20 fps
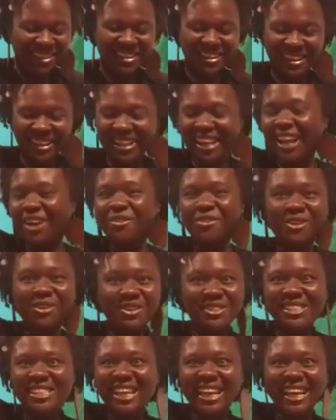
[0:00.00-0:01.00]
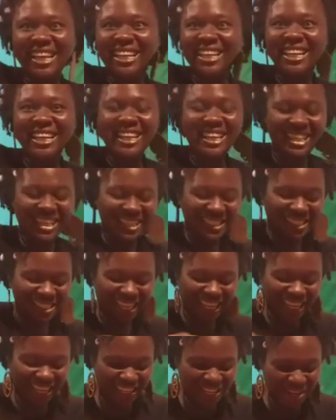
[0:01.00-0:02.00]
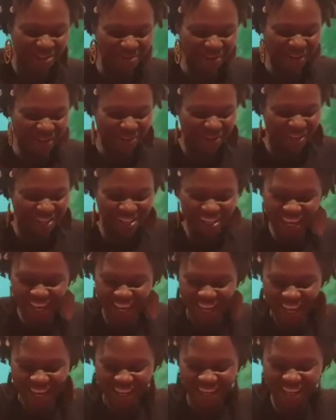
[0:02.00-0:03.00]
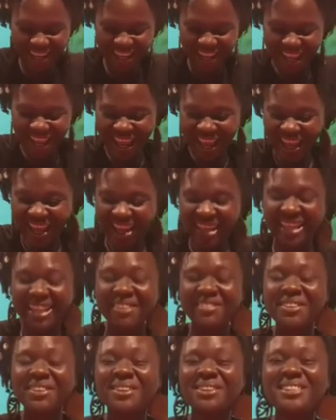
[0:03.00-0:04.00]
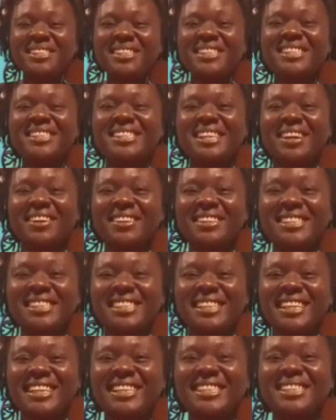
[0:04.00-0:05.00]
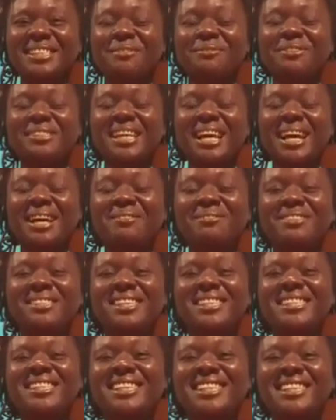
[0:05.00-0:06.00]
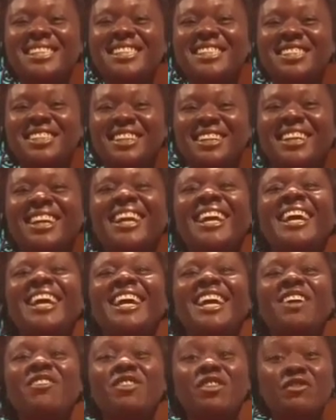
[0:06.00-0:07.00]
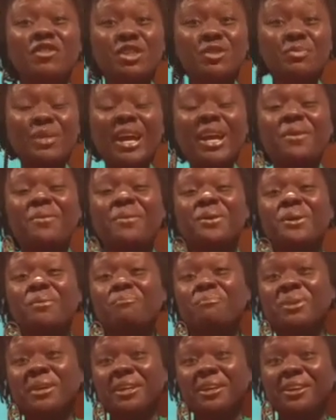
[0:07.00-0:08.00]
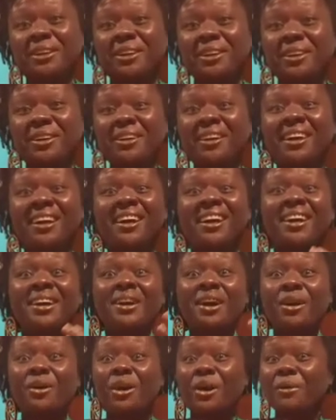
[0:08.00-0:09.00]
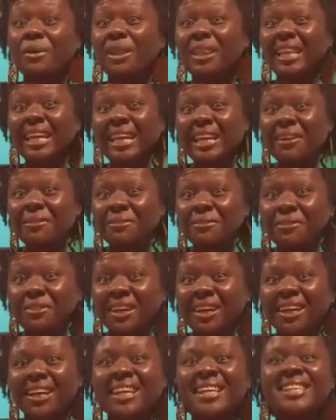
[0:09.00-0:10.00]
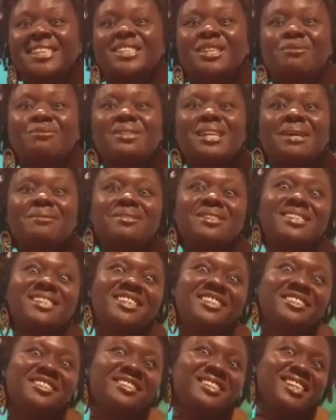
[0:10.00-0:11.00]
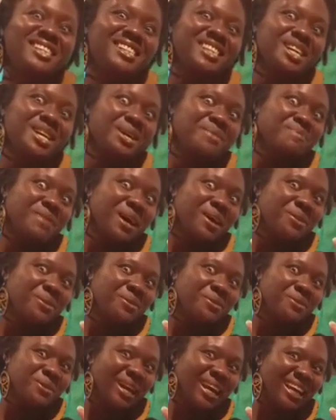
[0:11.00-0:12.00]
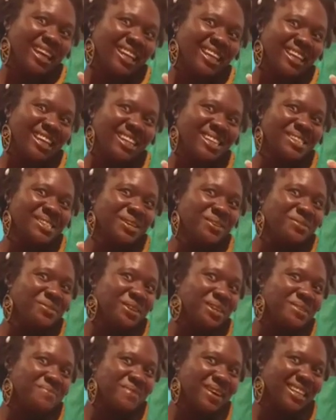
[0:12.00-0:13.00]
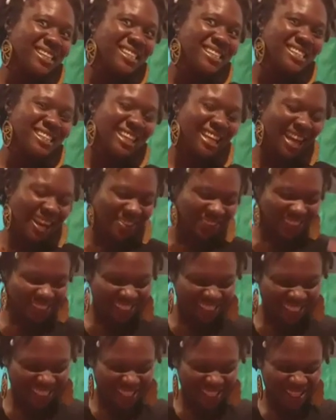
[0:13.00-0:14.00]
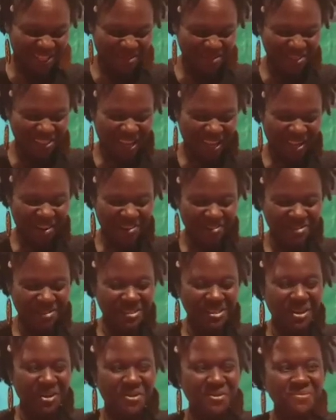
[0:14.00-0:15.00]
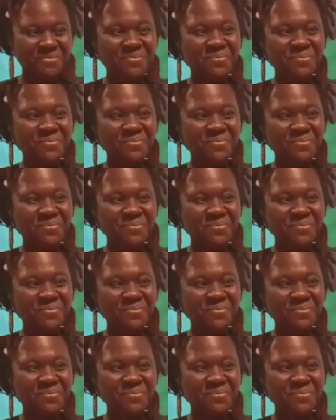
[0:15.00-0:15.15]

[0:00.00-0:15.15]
And I rotate it and shake it up every day. And even though this is Cerasee, sometimes the tincture, even if it's made with a bitter leaf, sometimes the tincture doesn't come out the way it is. So we're about to see how this thing comes out. So